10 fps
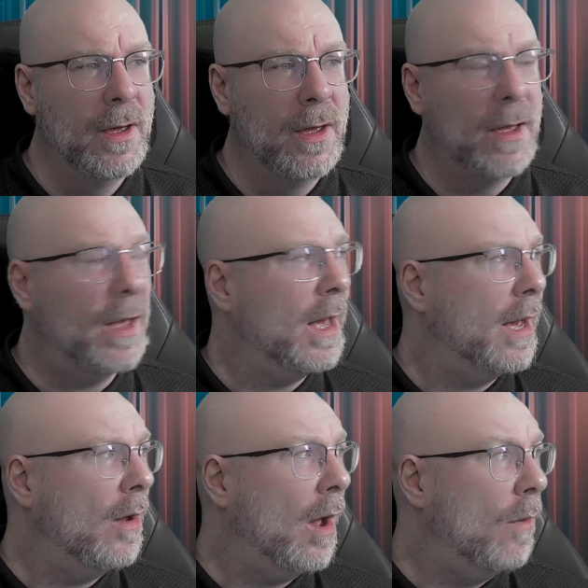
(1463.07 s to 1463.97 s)

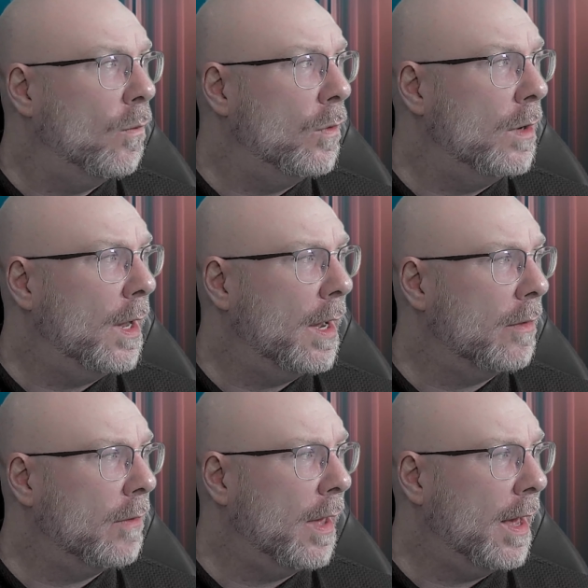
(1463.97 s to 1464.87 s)
I would like
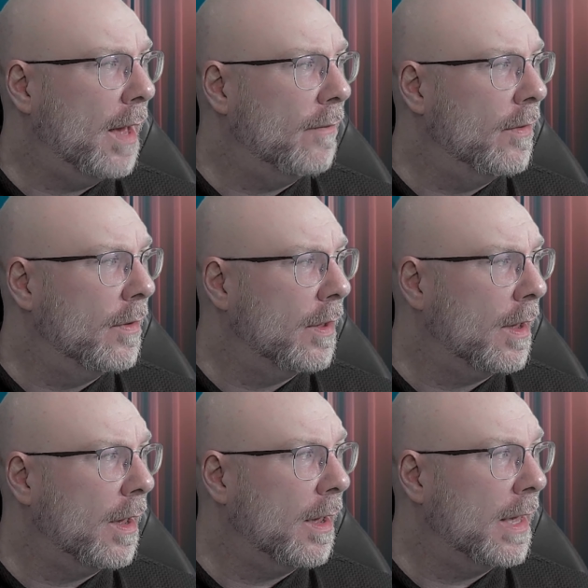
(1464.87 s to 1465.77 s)
to have
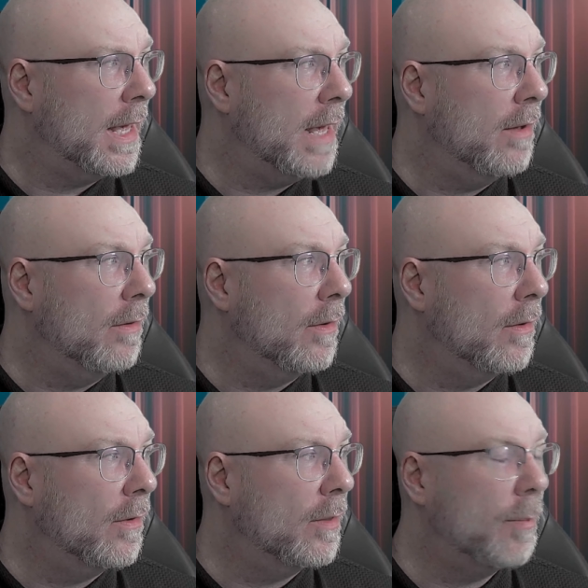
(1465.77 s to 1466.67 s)
here
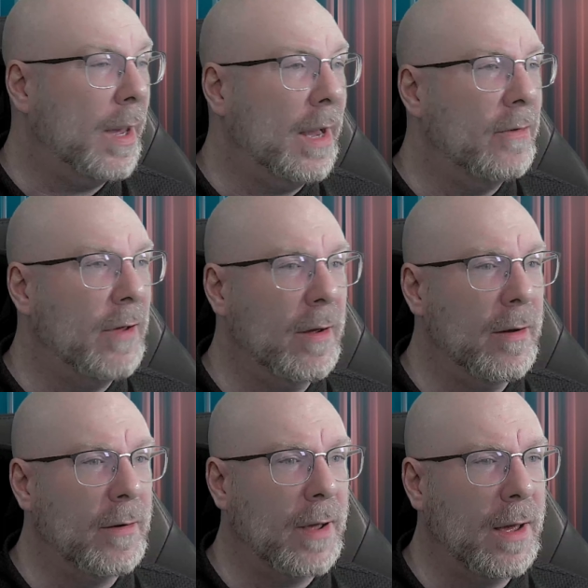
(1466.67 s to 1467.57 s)
on the page here,
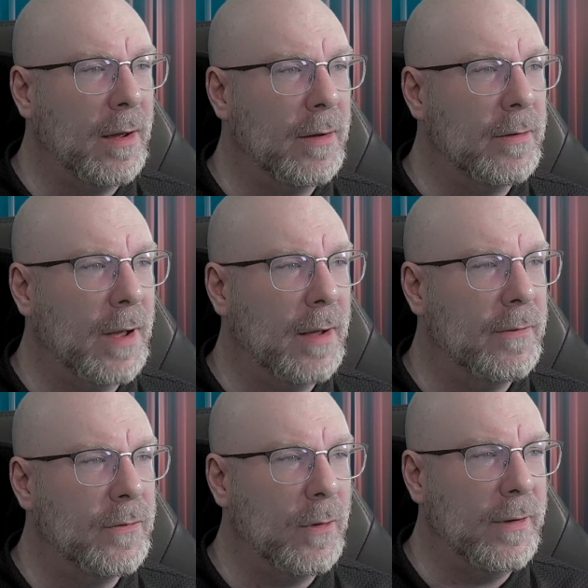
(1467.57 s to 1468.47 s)

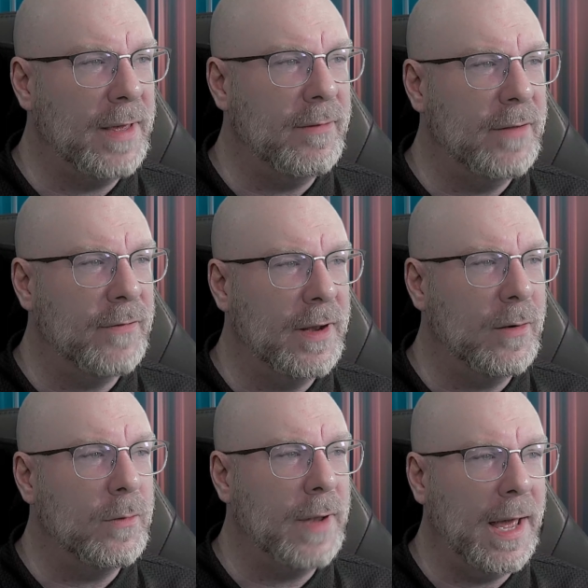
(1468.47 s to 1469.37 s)
so even if I
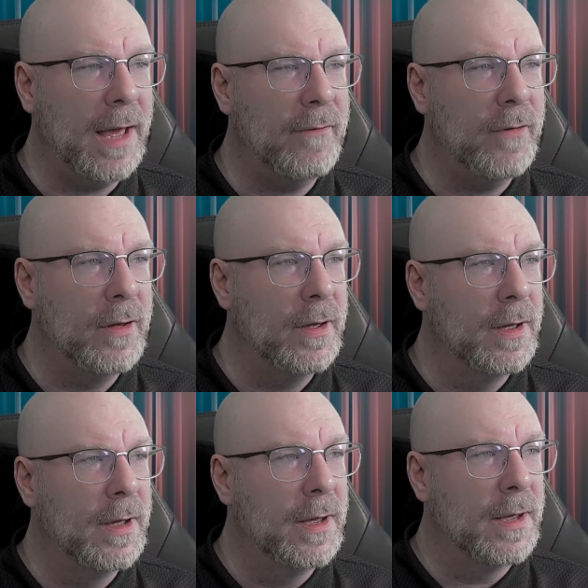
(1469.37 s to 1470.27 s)
don't have
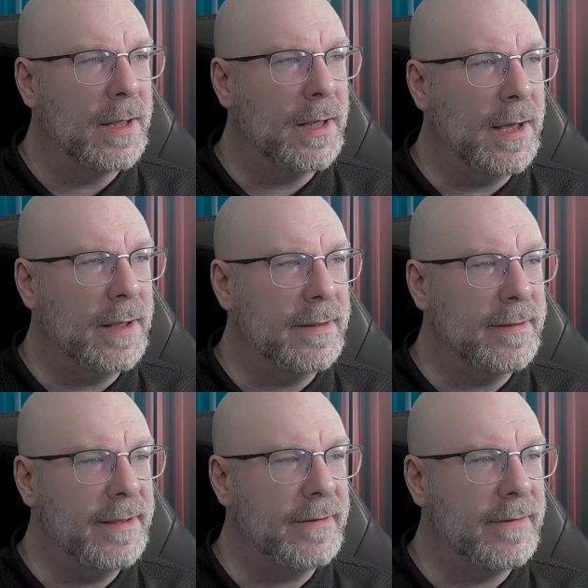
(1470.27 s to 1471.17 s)

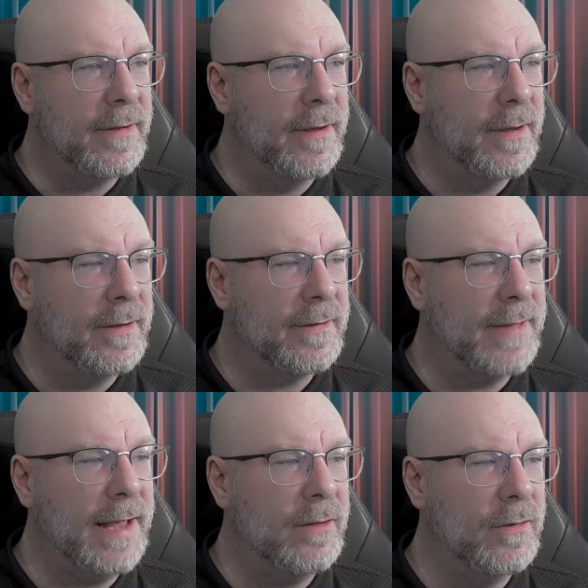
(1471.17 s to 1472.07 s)
this
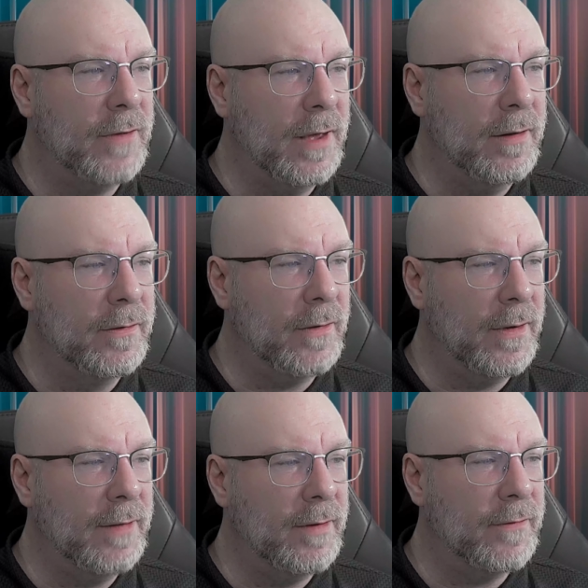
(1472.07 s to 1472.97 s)
status here, so
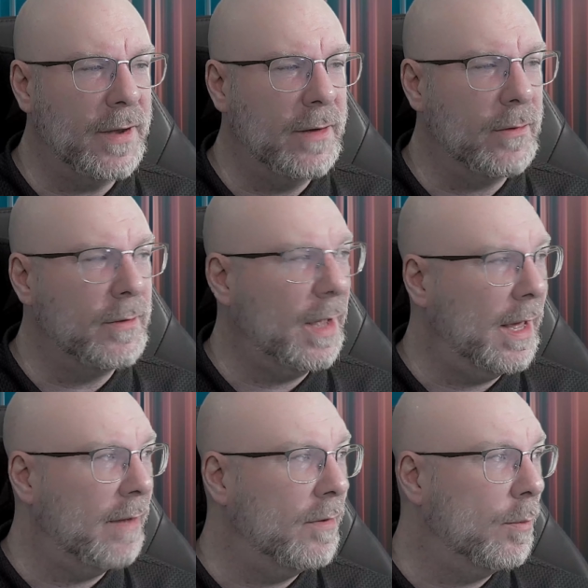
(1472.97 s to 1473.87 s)
even if I don't
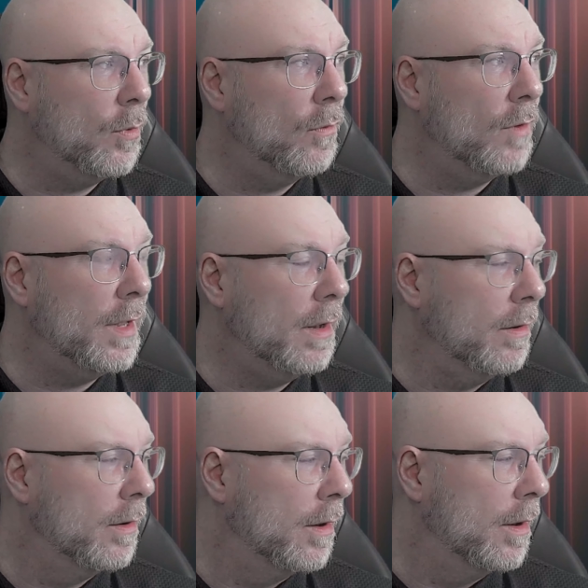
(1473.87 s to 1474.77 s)
have an approval here,
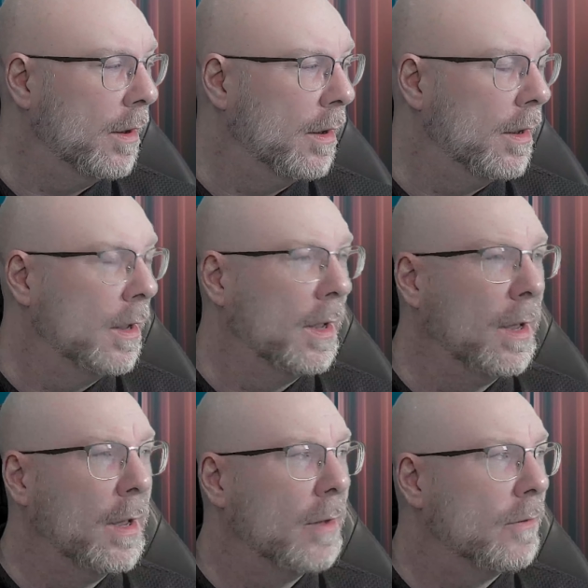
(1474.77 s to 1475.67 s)

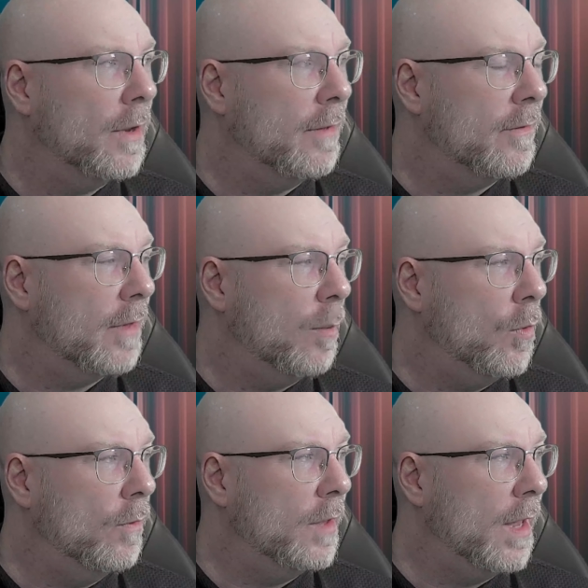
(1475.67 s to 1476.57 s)
let's approve
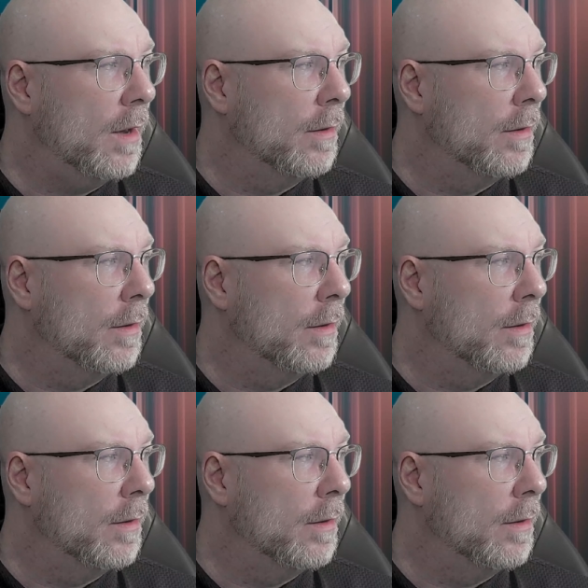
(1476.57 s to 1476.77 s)
it again.